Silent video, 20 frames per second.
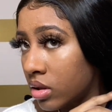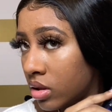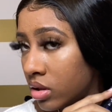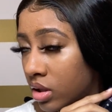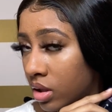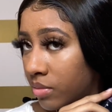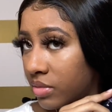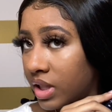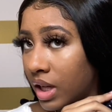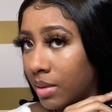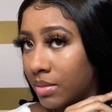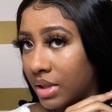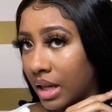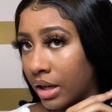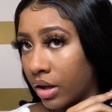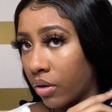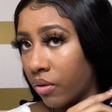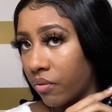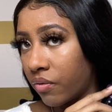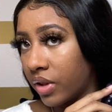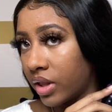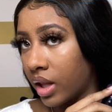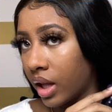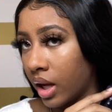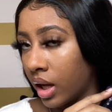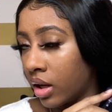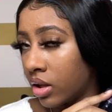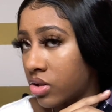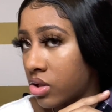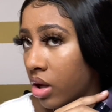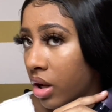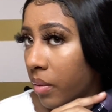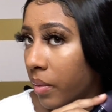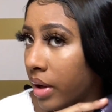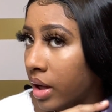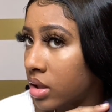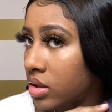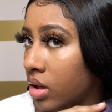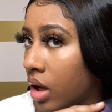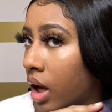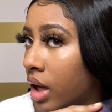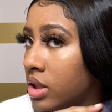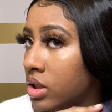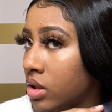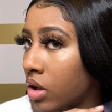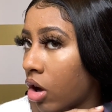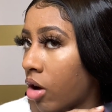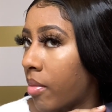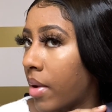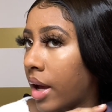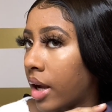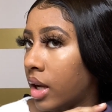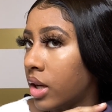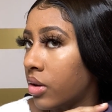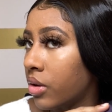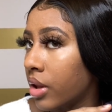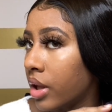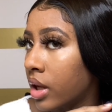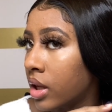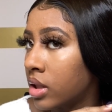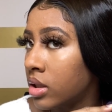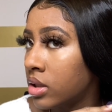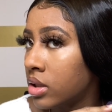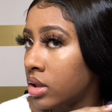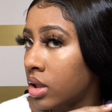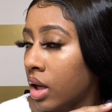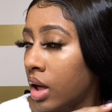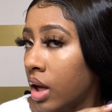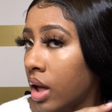Sometimes I don't fit the ends all the way, so I just go back and do the ends.